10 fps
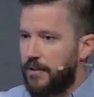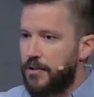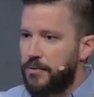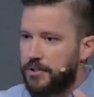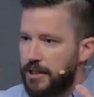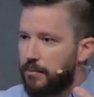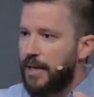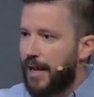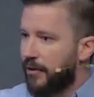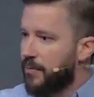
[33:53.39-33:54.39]
You see
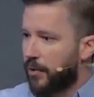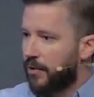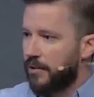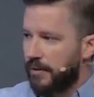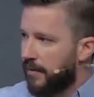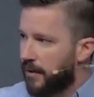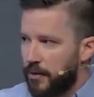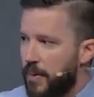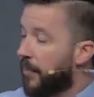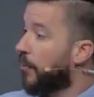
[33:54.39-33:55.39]
reality more clearly than other
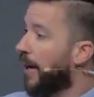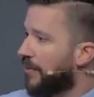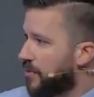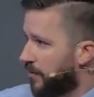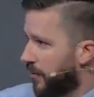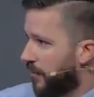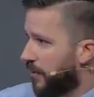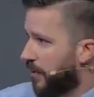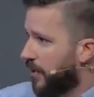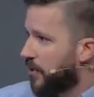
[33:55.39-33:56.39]
people around you do.
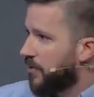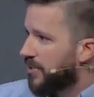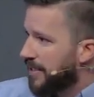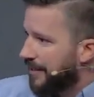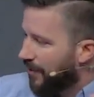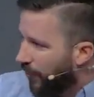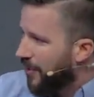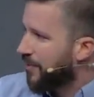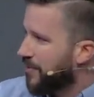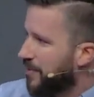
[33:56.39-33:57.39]
You see that what
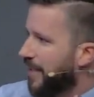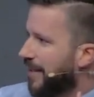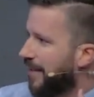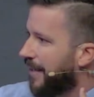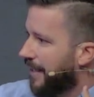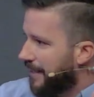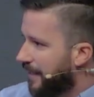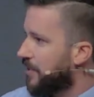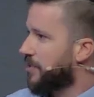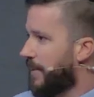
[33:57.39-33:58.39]
you're doing
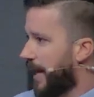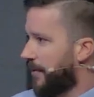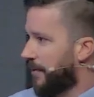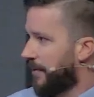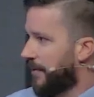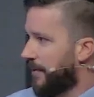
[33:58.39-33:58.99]
does matter.